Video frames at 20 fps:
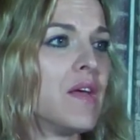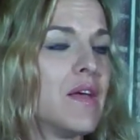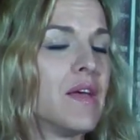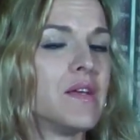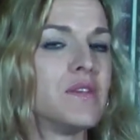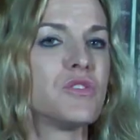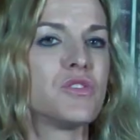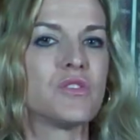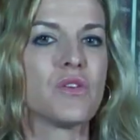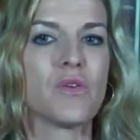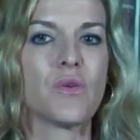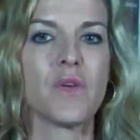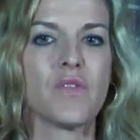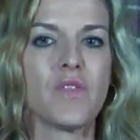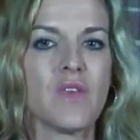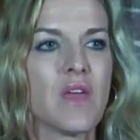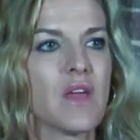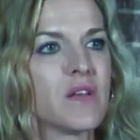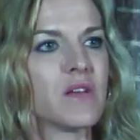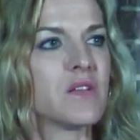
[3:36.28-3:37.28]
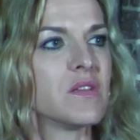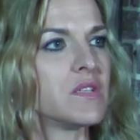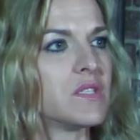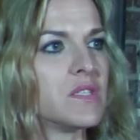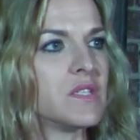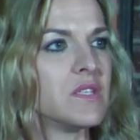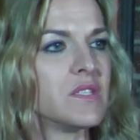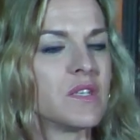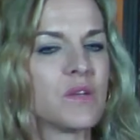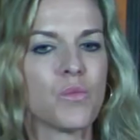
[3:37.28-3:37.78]
And so at the end of the
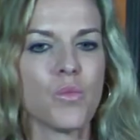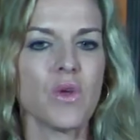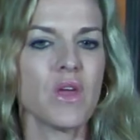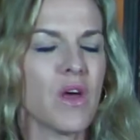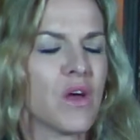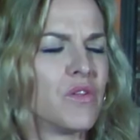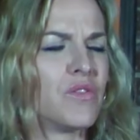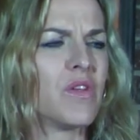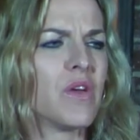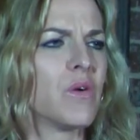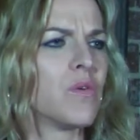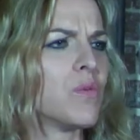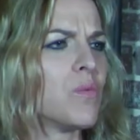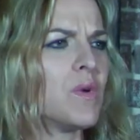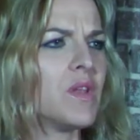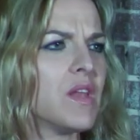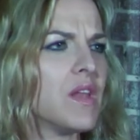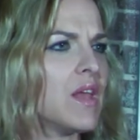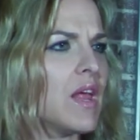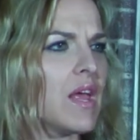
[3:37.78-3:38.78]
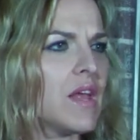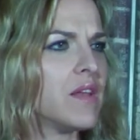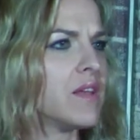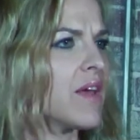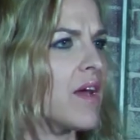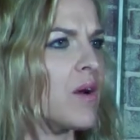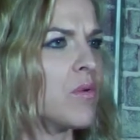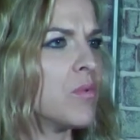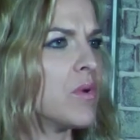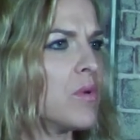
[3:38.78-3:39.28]
season, we all know that we didn't end
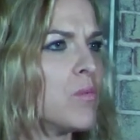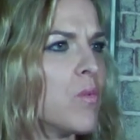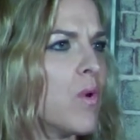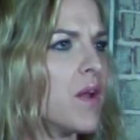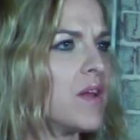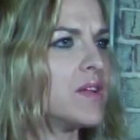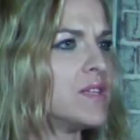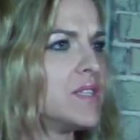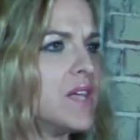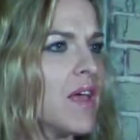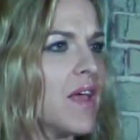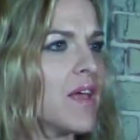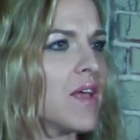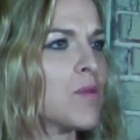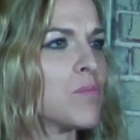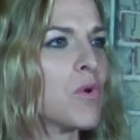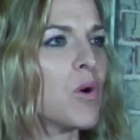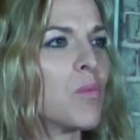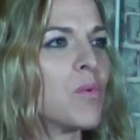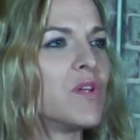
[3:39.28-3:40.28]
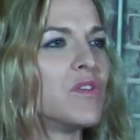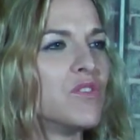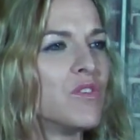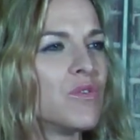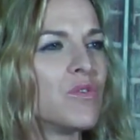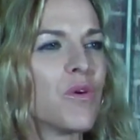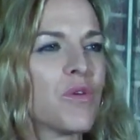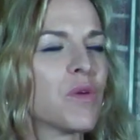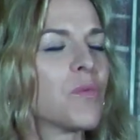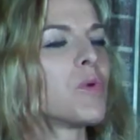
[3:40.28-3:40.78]
how we wanted to end, but we
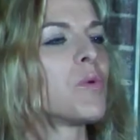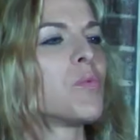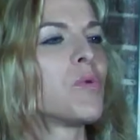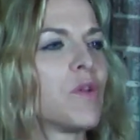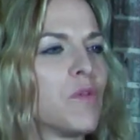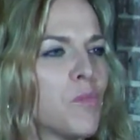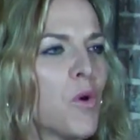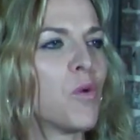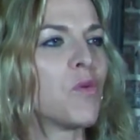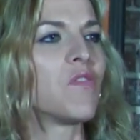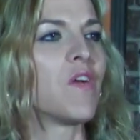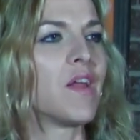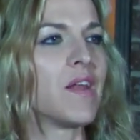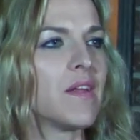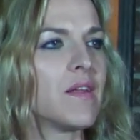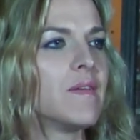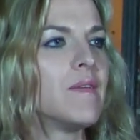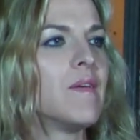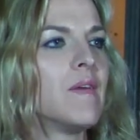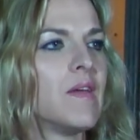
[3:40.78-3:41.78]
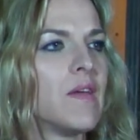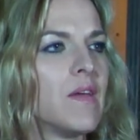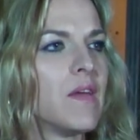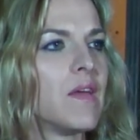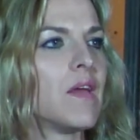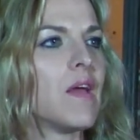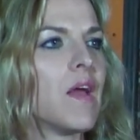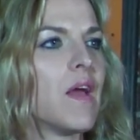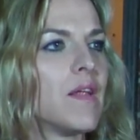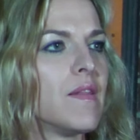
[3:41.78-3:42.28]
do know that we're pretty motivated.
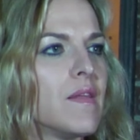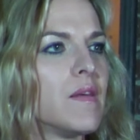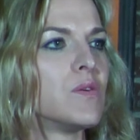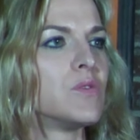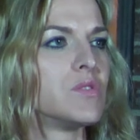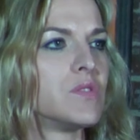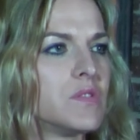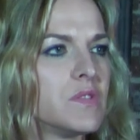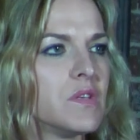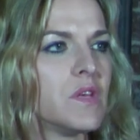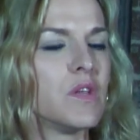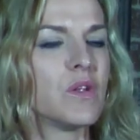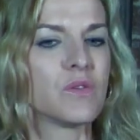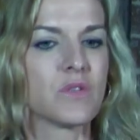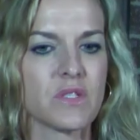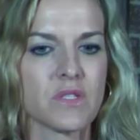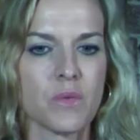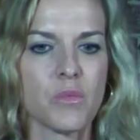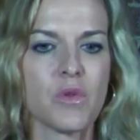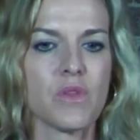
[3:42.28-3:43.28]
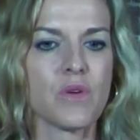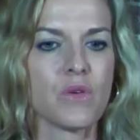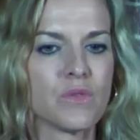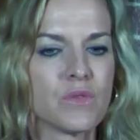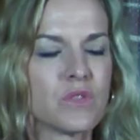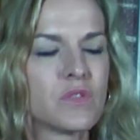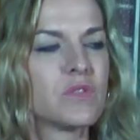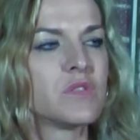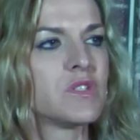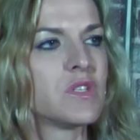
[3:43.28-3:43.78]
And some of
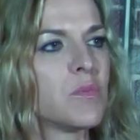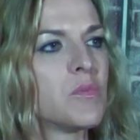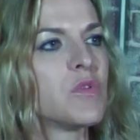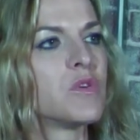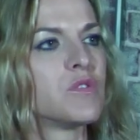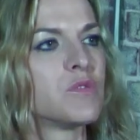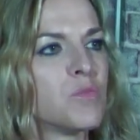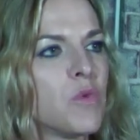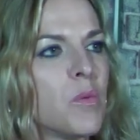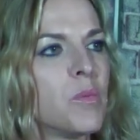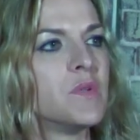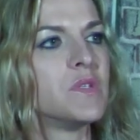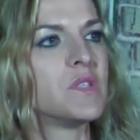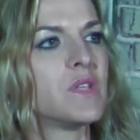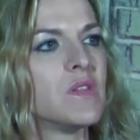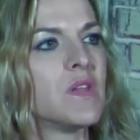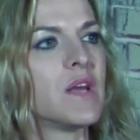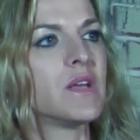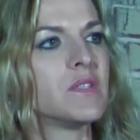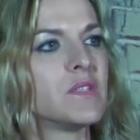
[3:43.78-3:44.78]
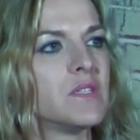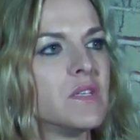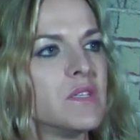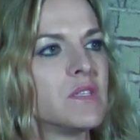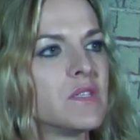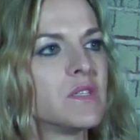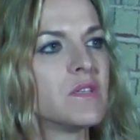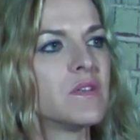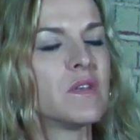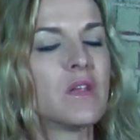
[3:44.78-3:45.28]
those moments in that
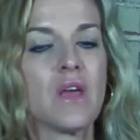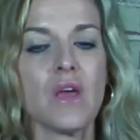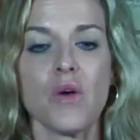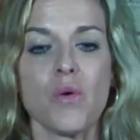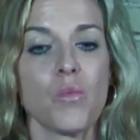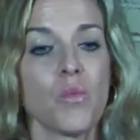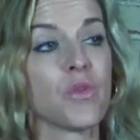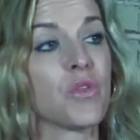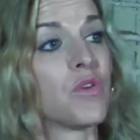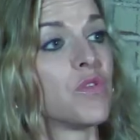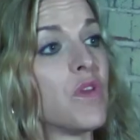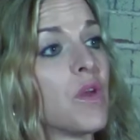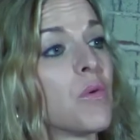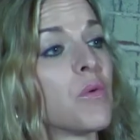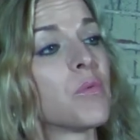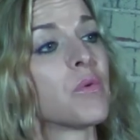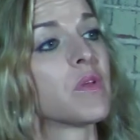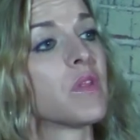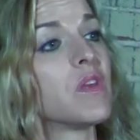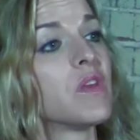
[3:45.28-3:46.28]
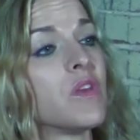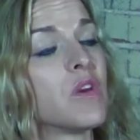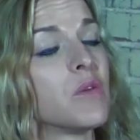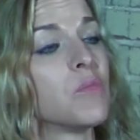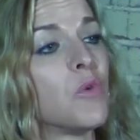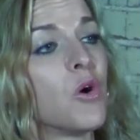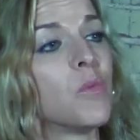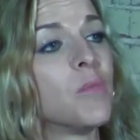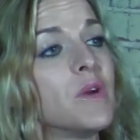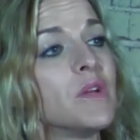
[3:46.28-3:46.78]
season, whether they were really good
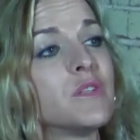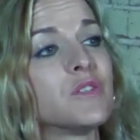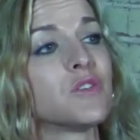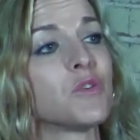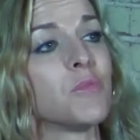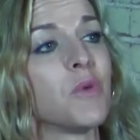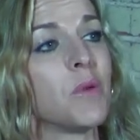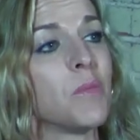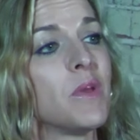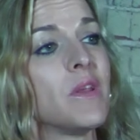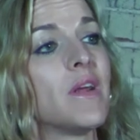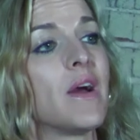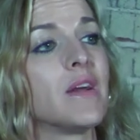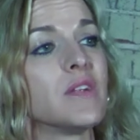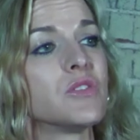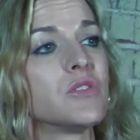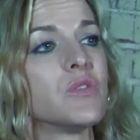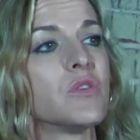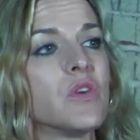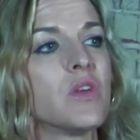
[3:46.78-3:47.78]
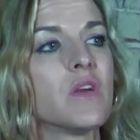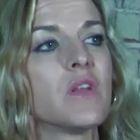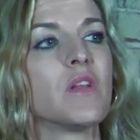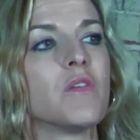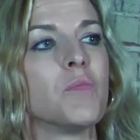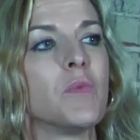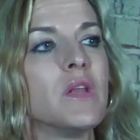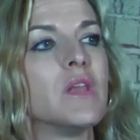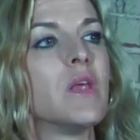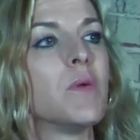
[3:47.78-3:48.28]
moments or maybe not so good,
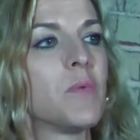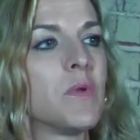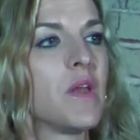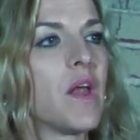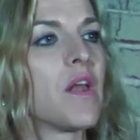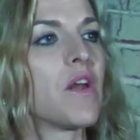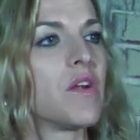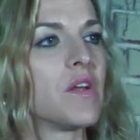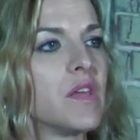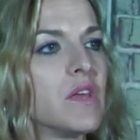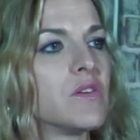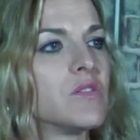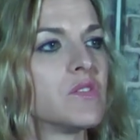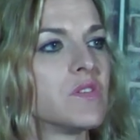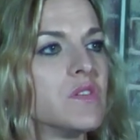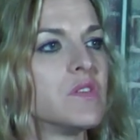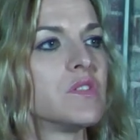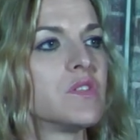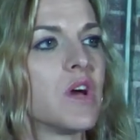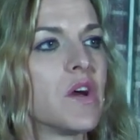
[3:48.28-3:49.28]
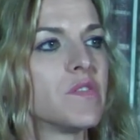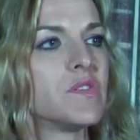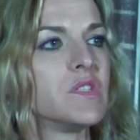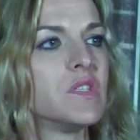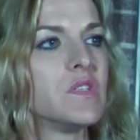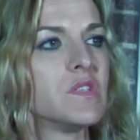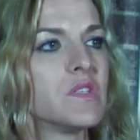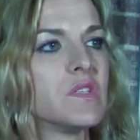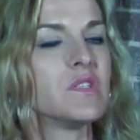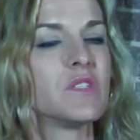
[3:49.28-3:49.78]
have been nipping at our heels in this off
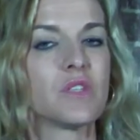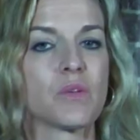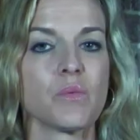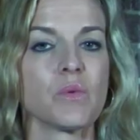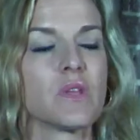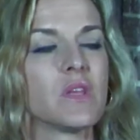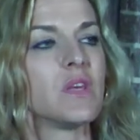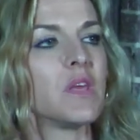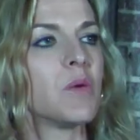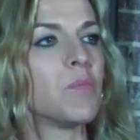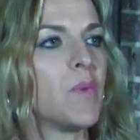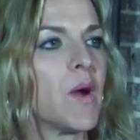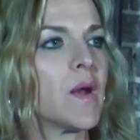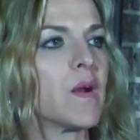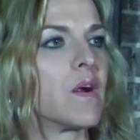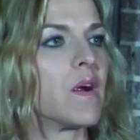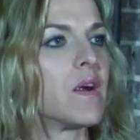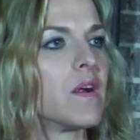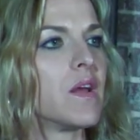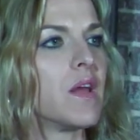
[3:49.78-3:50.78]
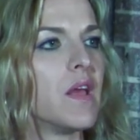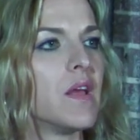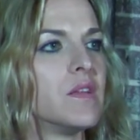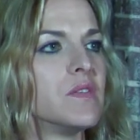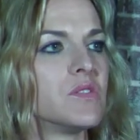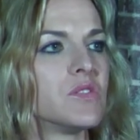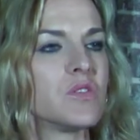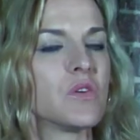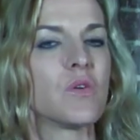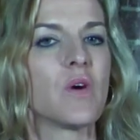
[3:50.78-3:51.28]
season to really get better.
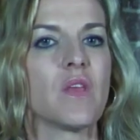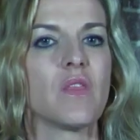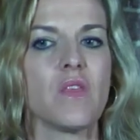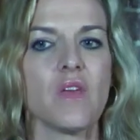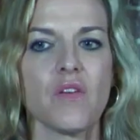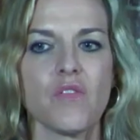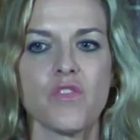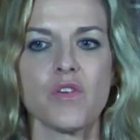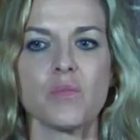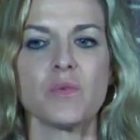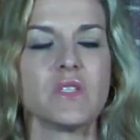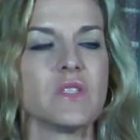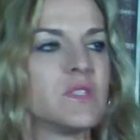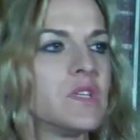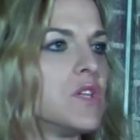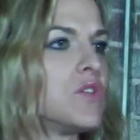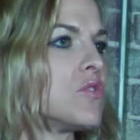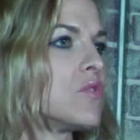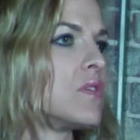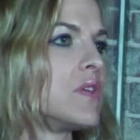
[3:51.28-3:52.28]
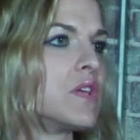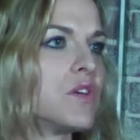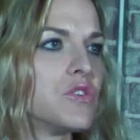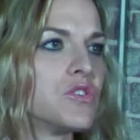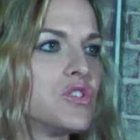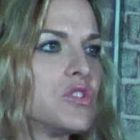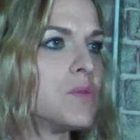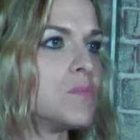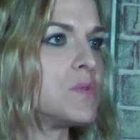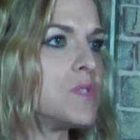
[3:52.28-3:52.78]
And so I think from a senior
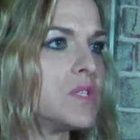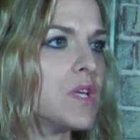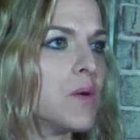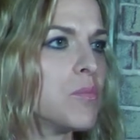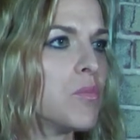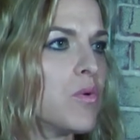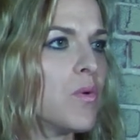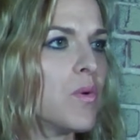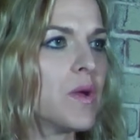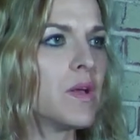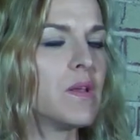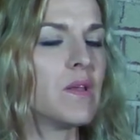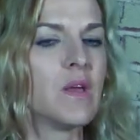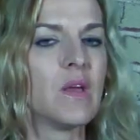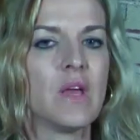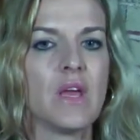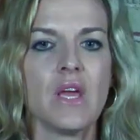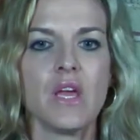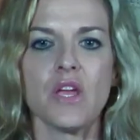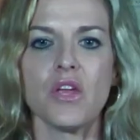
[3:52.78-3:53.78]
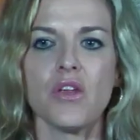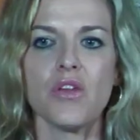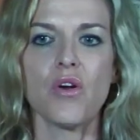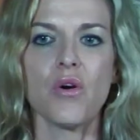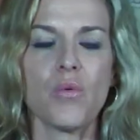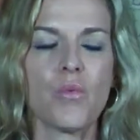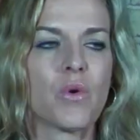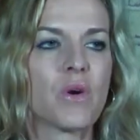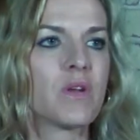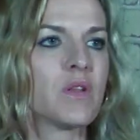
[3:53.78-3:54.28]
leadership standpoint, you
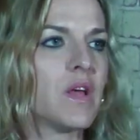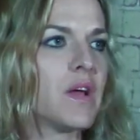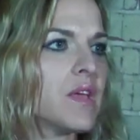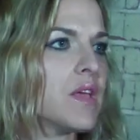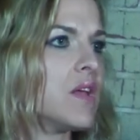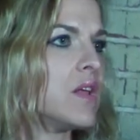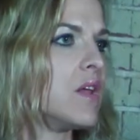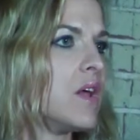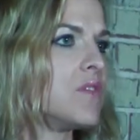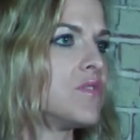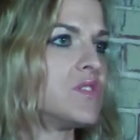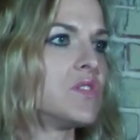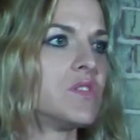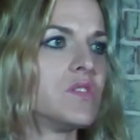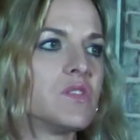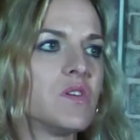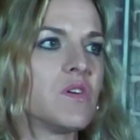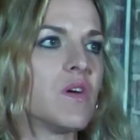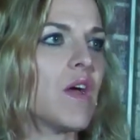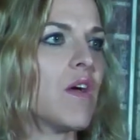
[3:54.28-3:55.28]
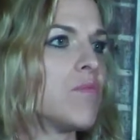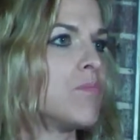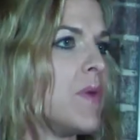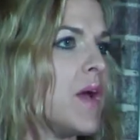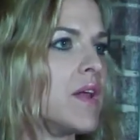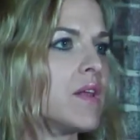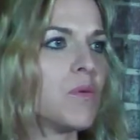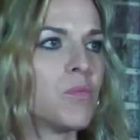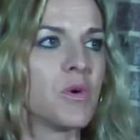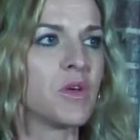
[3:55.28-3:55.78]
know, we're lucky enough to still have
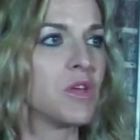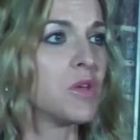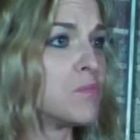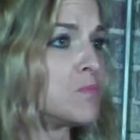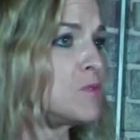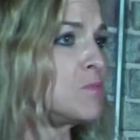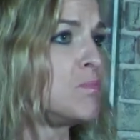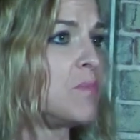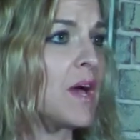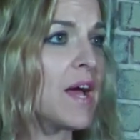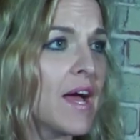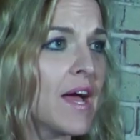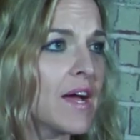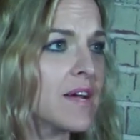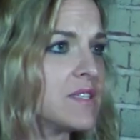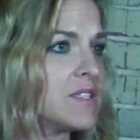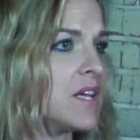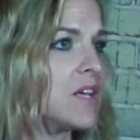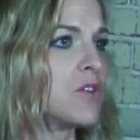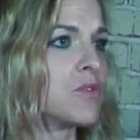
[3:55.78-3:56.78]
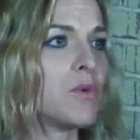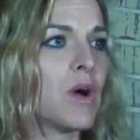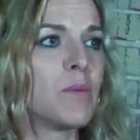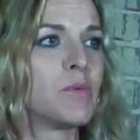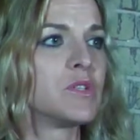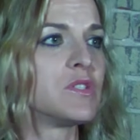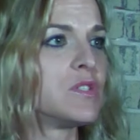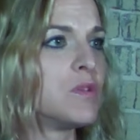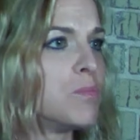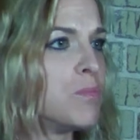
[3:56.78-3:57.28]
Maddie Williams back, Taylor
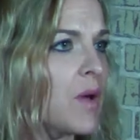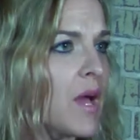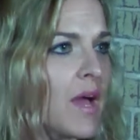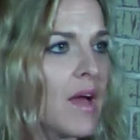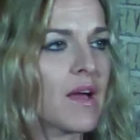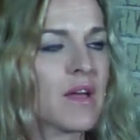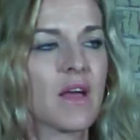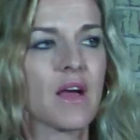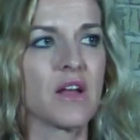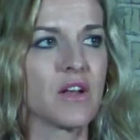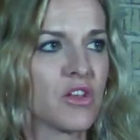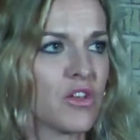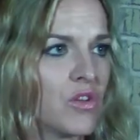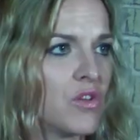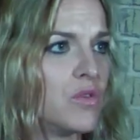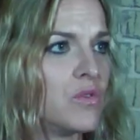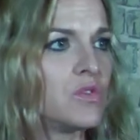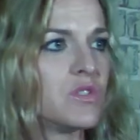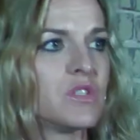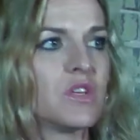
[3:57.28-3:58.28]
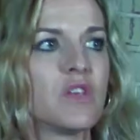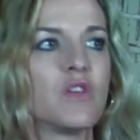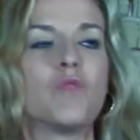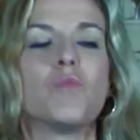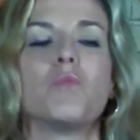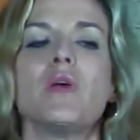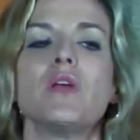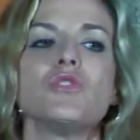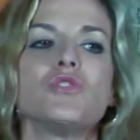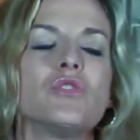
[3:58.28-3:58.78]
Robertson back, Anna Yunusa
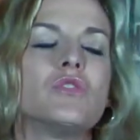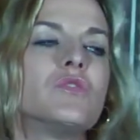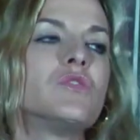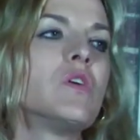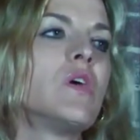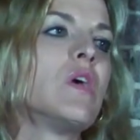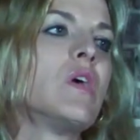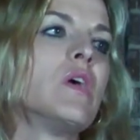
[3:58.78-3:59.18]
you've mentioned.